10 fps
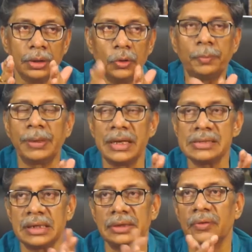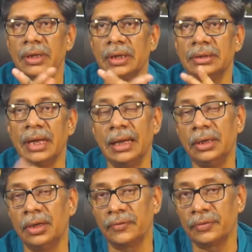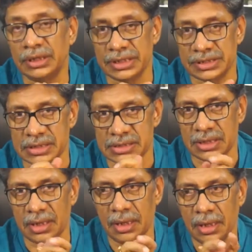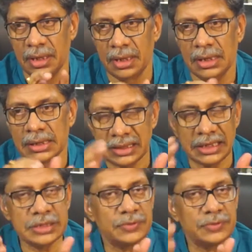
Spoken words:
took place during the end of Cretaceous. That is